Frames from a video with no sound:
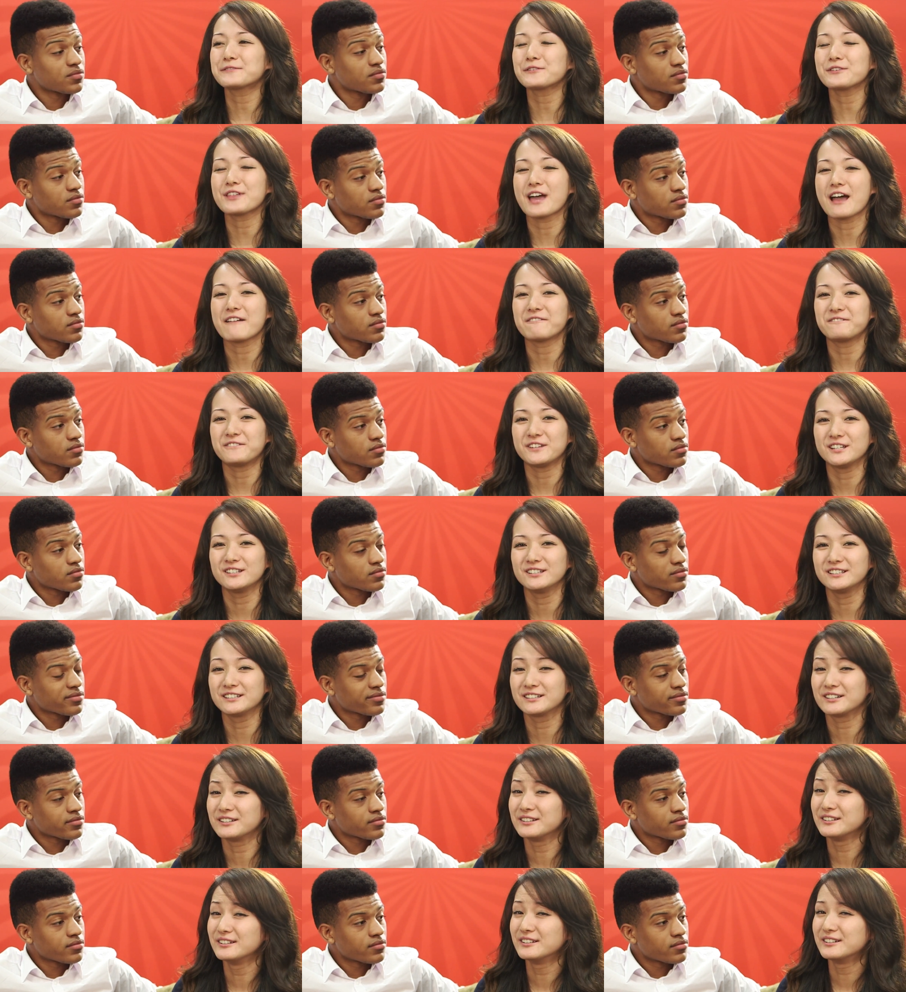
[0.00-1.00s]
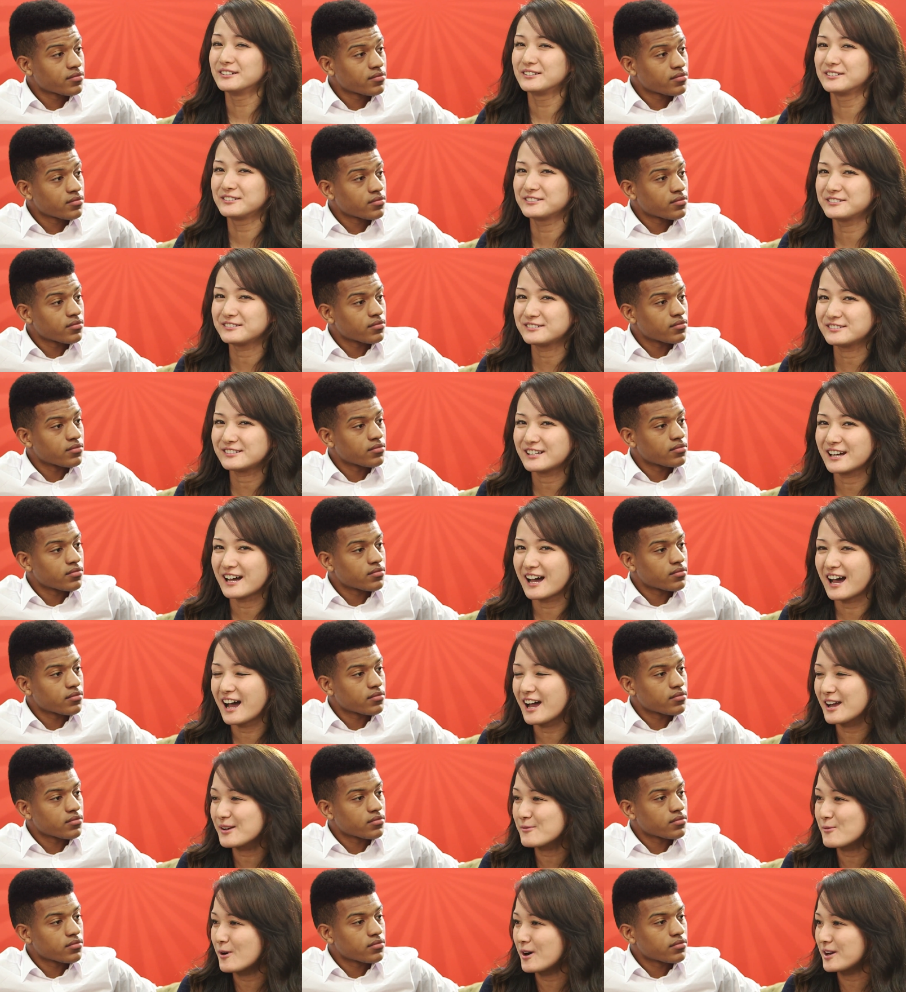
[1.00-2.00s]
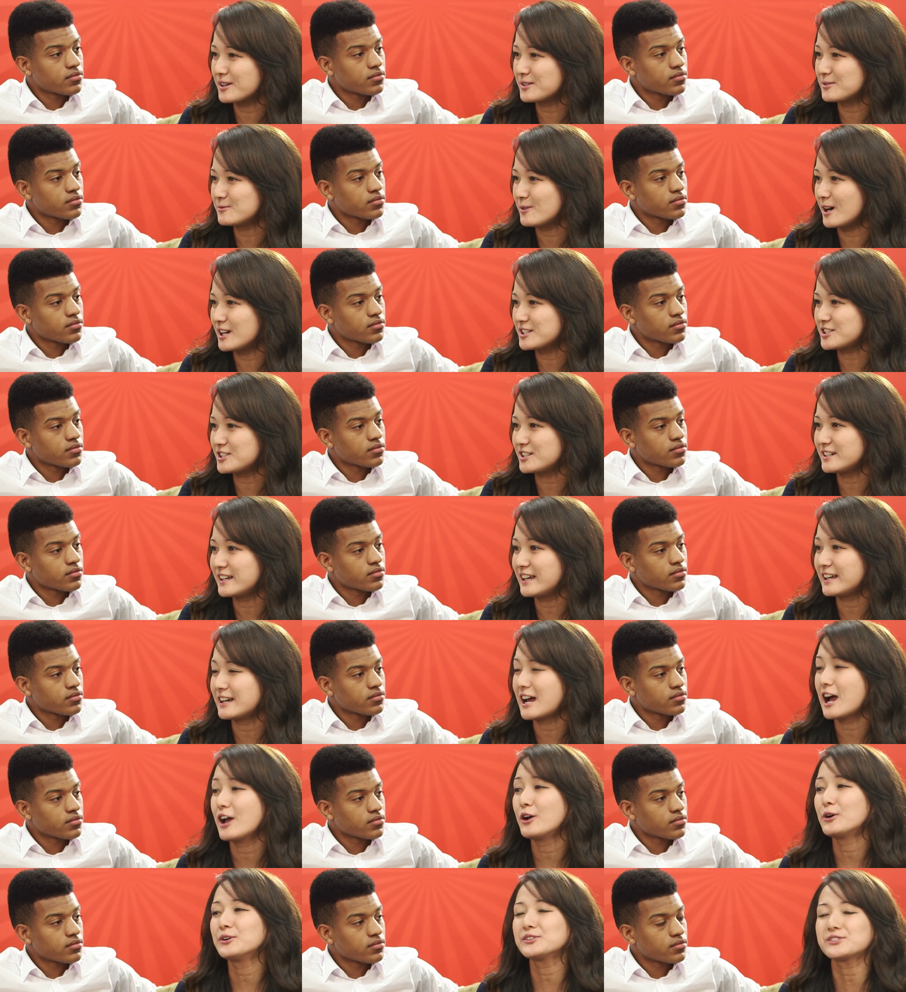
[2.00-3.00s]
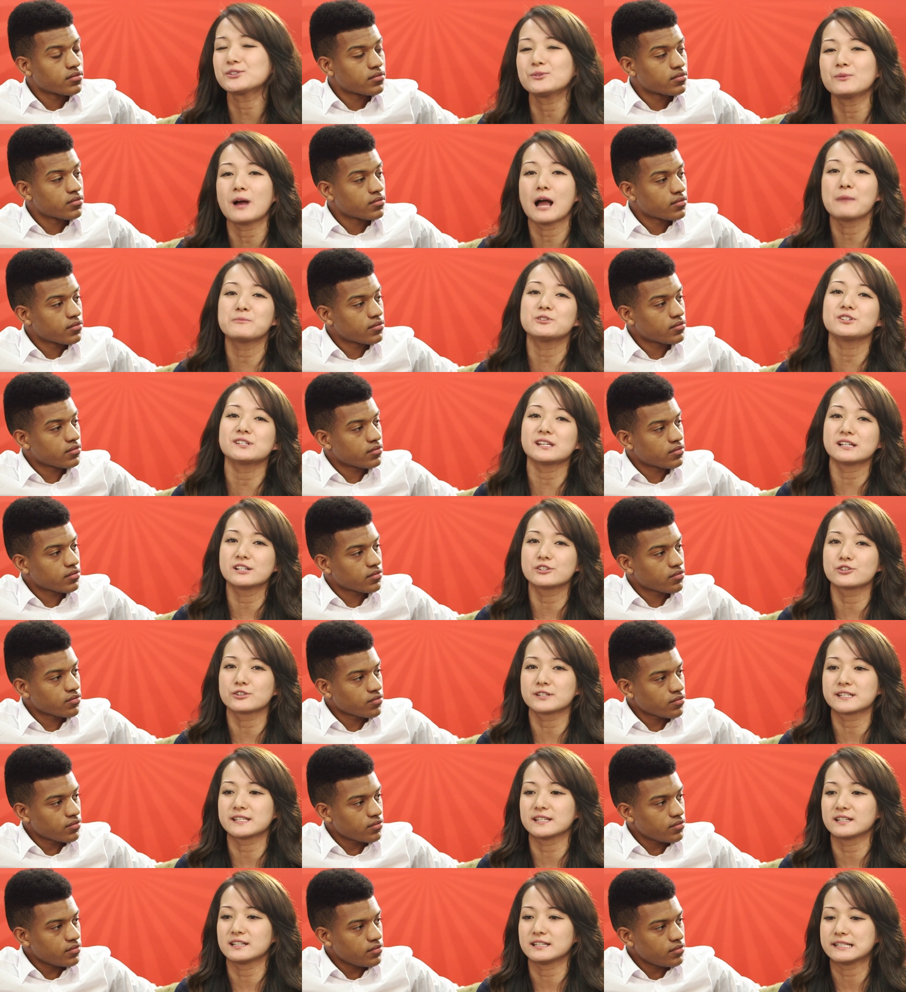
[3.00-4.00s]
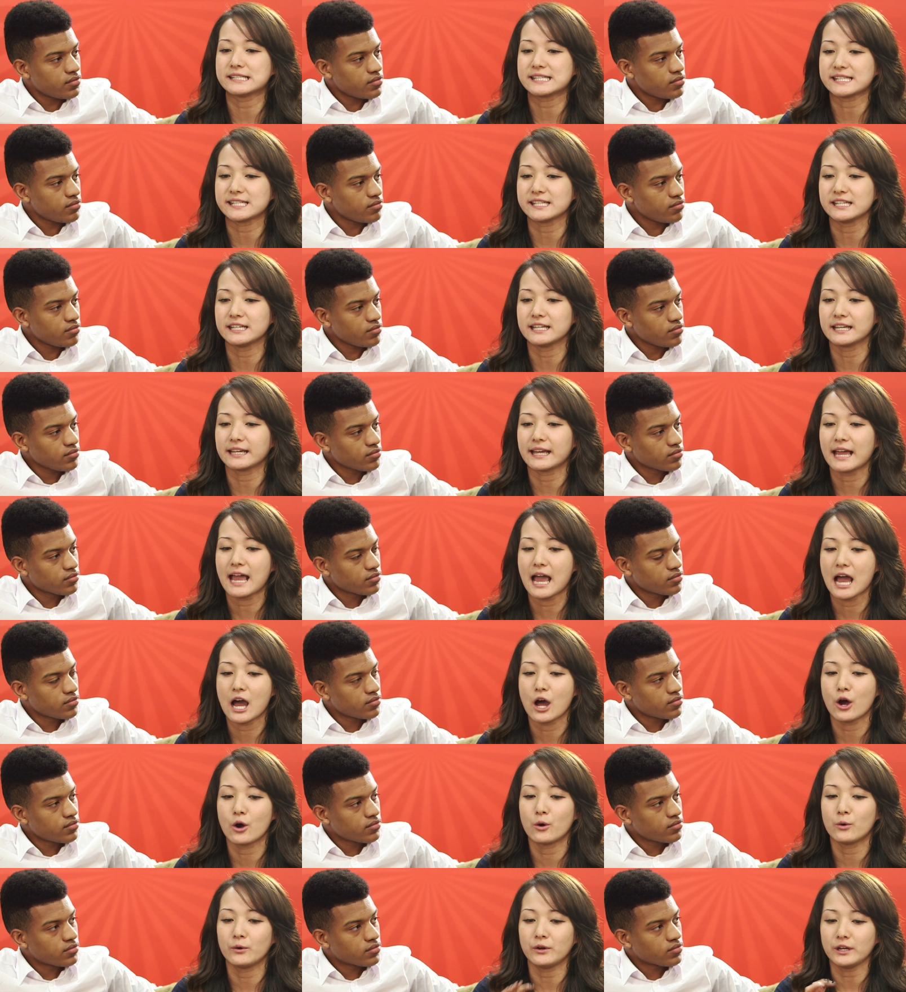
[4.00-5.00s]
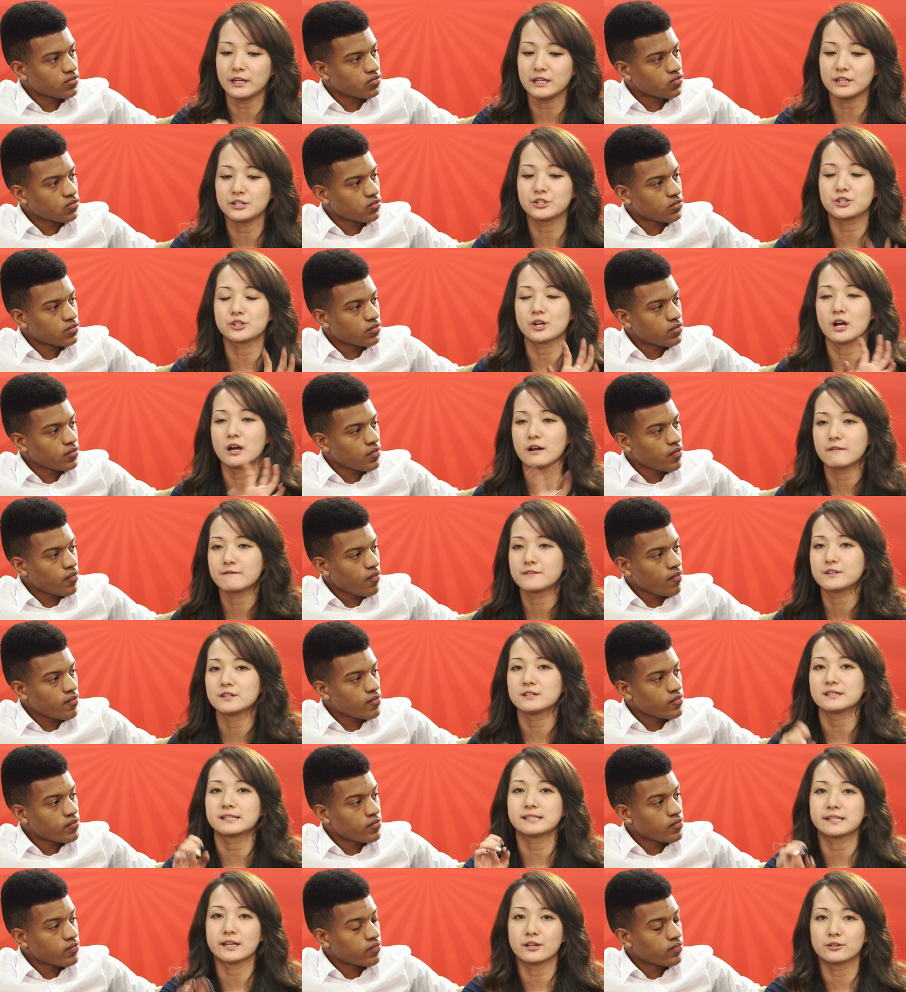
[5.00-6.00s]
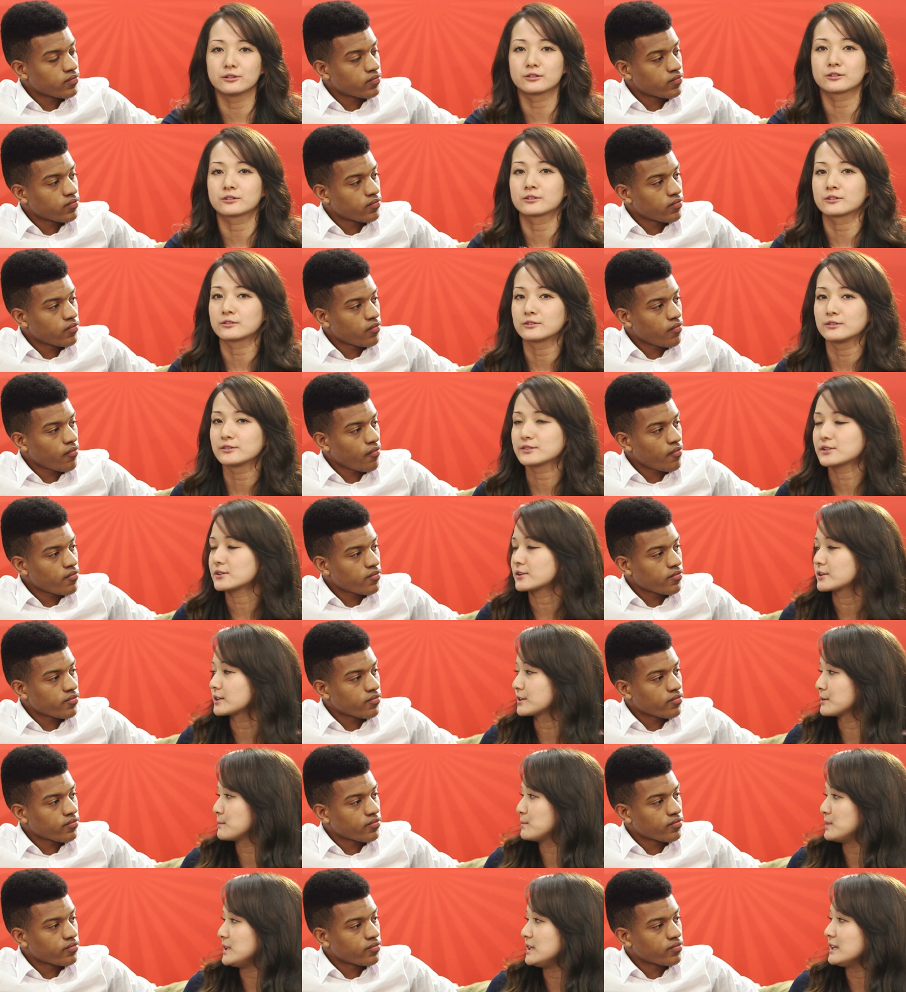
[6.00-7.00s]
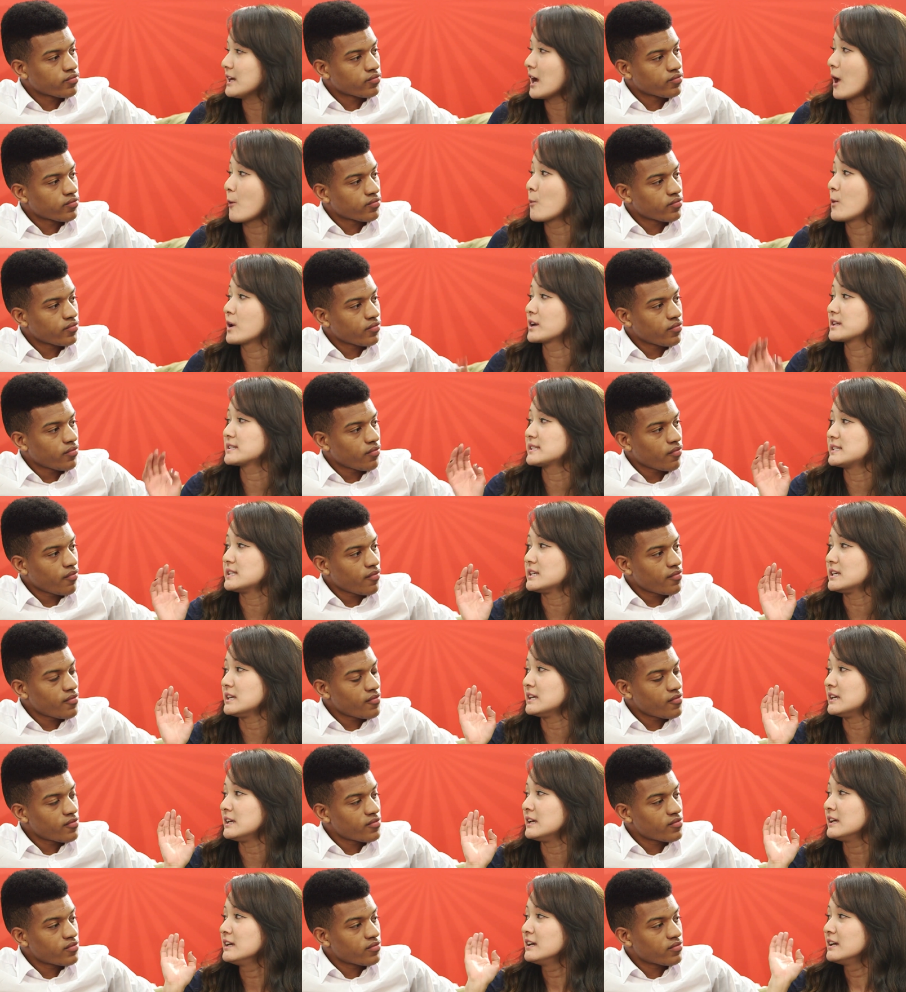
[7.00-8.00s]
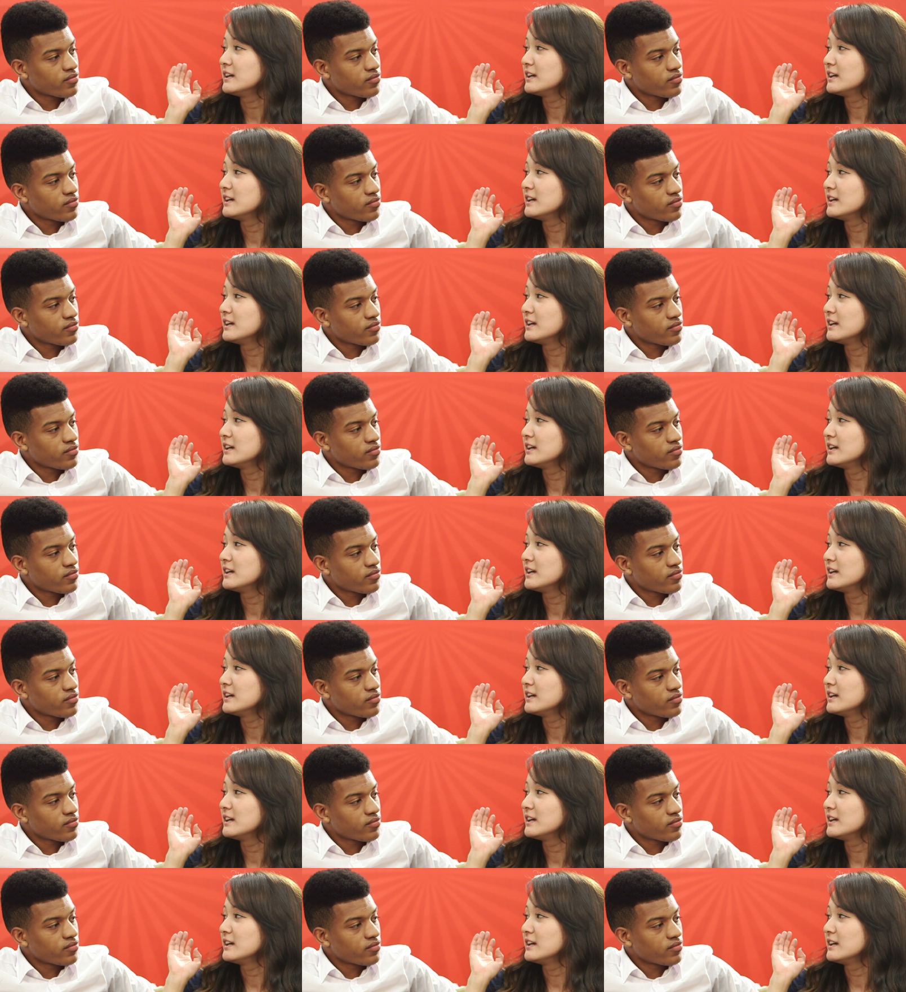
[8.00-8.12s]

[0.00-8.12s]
Speaker 1: for that feeling alone, I want to watch it again. I also, I'm just interested in seeing how each of the Sailor girls are going to be. I want to see